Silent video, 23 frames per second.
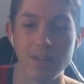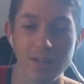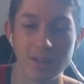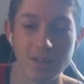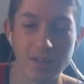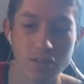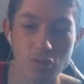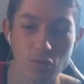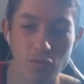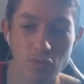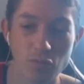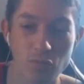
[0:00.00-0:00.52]

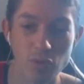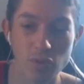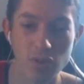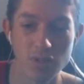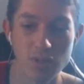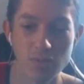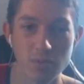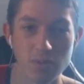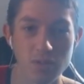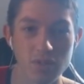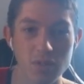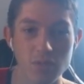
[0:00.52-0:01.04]
else. We're bricked
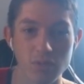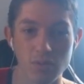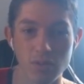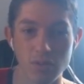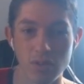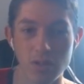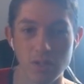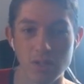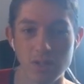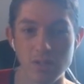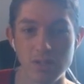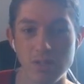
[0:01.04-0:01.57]
with 2
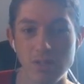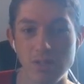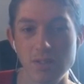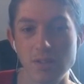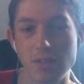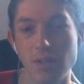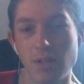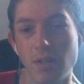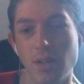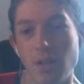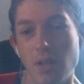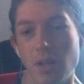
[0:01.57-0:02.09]
Augustus.
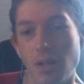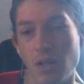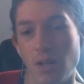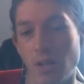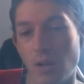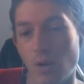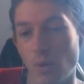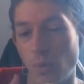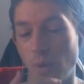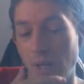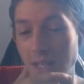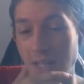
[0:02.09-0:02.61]

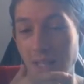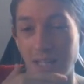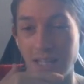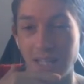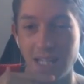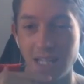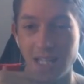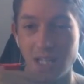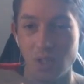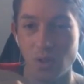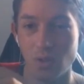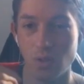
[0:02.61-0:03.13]
We can
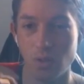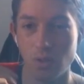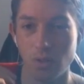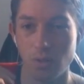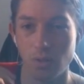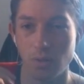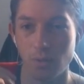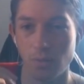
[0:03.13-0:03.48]
Econ